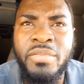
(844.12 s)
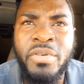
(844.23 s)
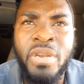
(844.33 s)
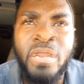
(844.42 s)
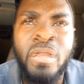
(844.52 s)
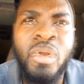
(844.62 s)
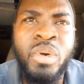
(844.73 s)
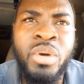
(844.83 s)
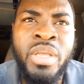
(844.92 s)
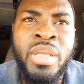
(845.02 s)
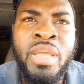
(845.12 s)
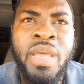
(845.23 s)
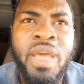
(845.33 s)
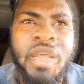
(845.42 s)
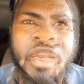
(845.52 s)
for that load
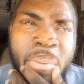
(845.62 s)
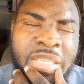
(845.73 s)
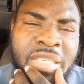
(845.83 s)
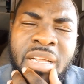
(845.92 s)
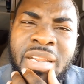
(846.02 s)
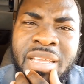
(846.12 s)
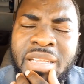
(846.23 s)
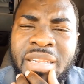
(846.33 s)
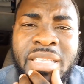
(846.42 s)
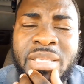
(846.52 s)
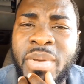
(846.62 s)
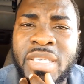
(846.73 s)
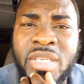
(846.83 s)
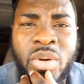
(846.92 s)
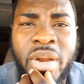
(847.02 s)
yeah basically that's the
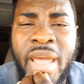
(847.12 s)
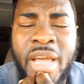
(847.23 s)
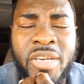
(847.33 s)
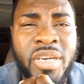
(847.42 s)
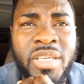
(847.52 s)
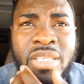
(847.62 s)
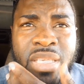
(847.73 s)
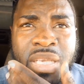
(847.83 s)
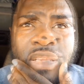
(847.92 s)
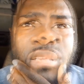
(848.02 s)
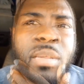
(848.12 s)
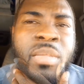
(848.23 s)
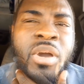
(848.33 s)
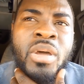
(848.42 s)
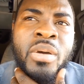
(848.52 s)
best load i actually see i'm
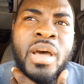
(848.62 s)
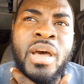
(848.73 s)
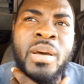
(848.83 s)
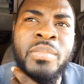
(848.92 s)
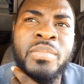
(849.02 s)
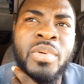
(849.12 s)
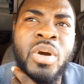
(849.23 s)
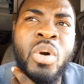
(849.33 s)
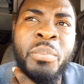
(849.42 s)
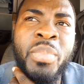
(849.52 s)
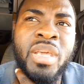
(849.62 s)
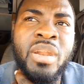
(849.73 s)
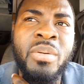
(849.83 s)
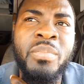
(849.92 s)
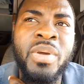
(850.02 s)
gonna um, go and pick it
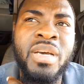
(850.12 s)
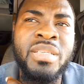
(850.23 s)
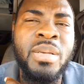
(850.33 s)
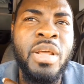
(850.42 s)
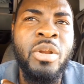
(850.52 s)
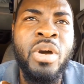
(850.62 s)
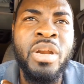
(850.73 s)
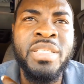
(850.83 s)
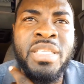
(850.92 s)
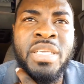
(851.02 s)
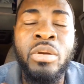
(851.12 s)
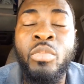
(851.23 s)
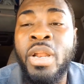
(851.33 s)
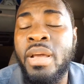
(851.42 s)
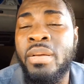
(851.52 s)
up because i, I don't want to sit here
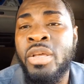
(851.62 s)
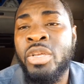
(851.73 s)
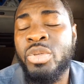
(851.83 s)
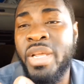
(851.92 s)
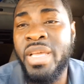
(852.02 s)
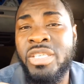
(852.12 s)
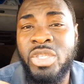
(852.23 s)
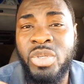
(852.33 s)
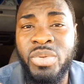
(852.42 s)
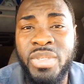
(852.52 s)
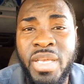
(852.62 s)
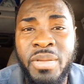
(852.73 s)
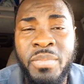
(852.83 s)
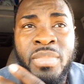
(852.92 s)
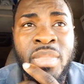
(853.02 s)
well today is tuesday
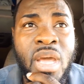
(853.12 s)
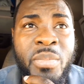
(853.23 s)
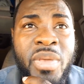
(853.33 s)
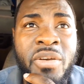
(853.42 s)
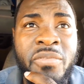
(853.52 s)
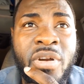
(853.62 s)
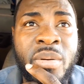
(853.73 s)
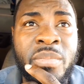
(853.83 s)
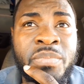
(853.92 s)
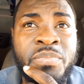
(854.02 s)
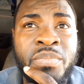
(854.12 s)
i'm here from